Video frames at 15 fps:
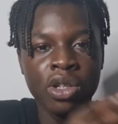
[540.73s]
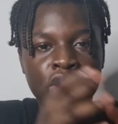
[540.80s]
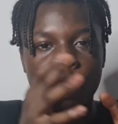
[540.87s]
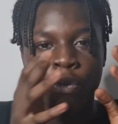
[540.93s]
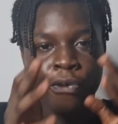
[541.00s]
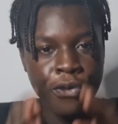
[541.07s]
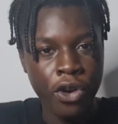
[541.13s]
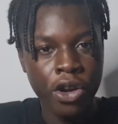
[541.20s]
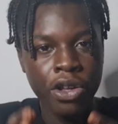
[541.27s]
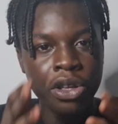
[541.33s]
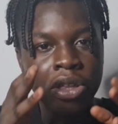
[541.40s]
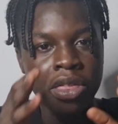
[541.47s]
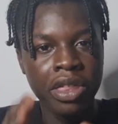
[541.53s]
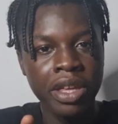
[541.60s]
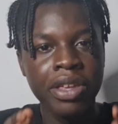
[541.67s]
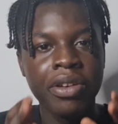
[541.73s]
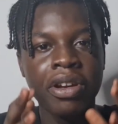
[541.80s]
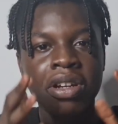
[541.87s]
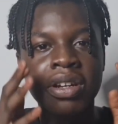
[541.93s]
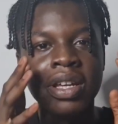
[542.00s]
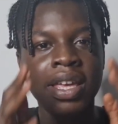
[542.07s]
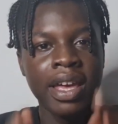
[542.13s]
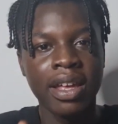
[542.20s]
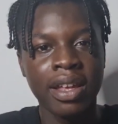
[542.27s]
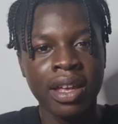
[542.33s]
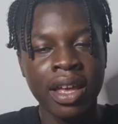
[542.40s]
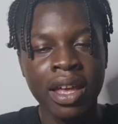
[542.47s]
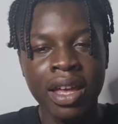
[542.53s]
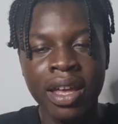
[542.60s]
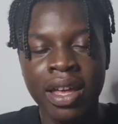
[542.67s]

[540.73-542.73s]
The fuck you think you're gonna get?